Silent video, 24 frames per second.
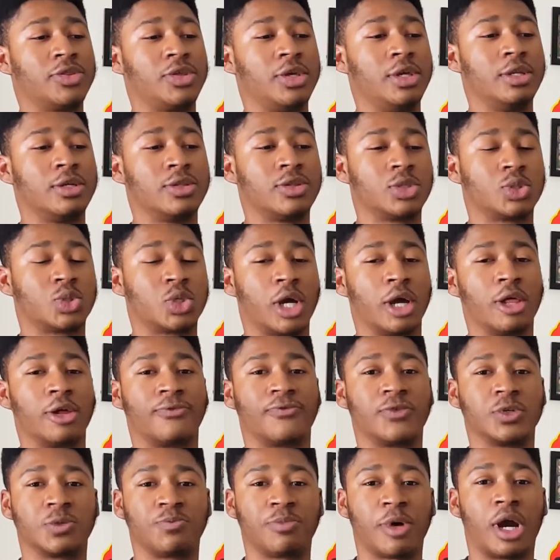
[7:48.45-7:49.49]
the end of the trailer
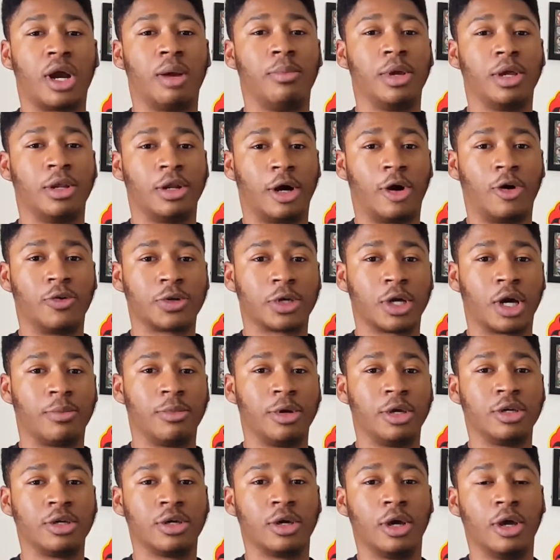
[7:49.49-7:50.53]
for Spider-Man:
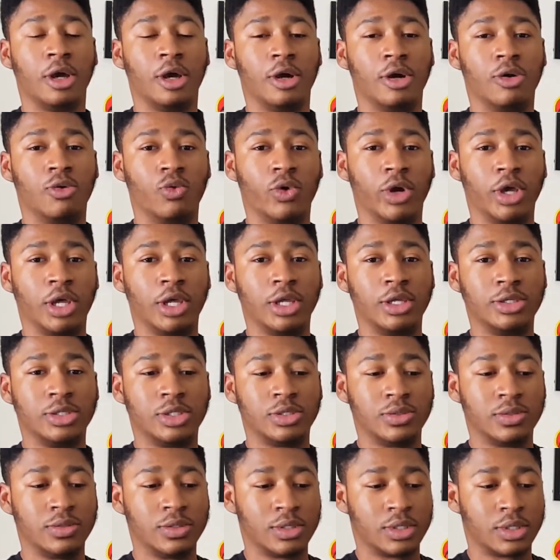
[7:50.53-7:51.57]
Homecoming when